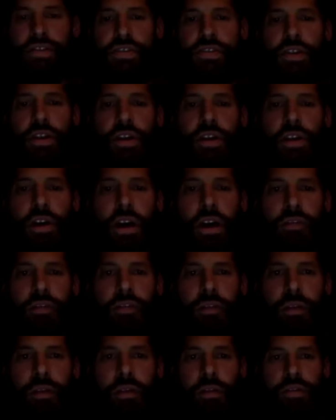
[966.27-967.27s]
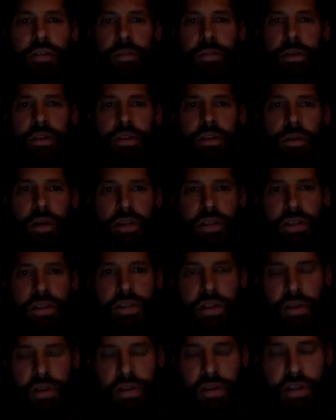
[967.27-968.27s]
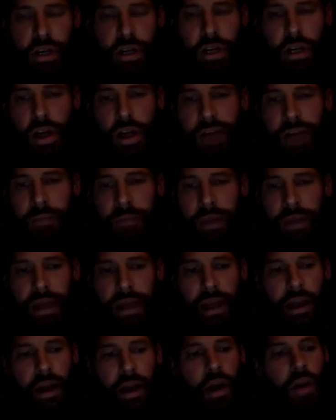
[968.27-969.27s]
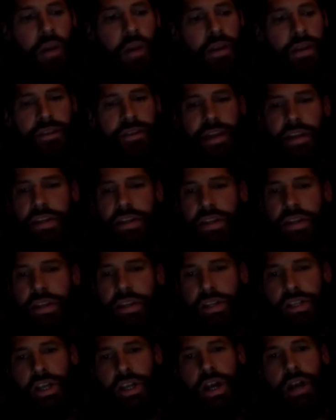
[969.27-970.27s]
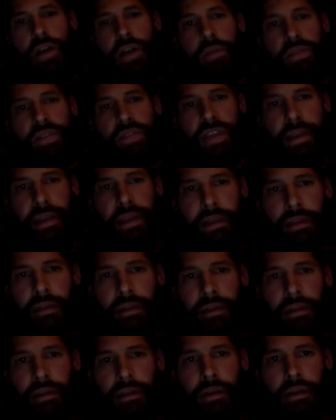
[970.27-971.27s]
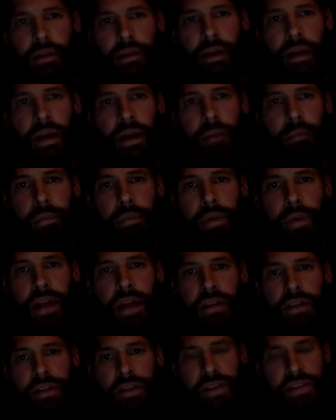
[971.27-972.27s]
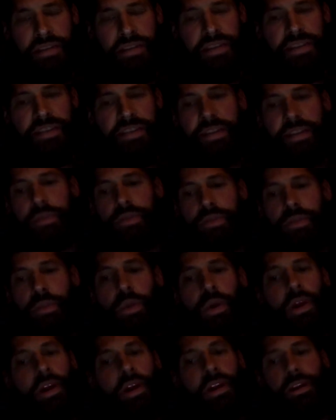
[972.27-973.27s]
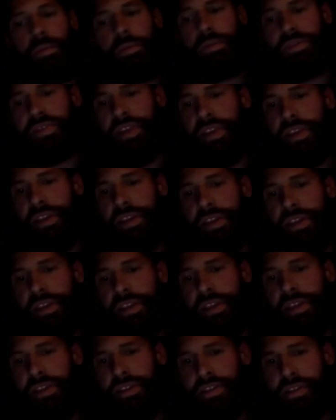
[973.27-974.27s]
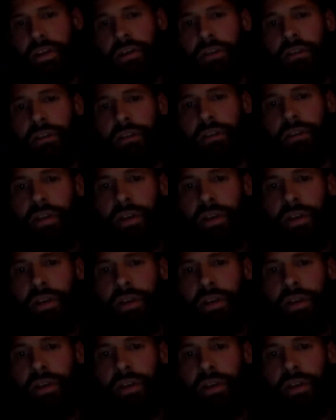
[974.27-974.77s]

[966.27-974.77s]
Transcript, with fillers: off, uh, there was a bunch of questions there. To start off, I mean, all the attention that Sean was getting um, prior to that season, it was 100% deserved.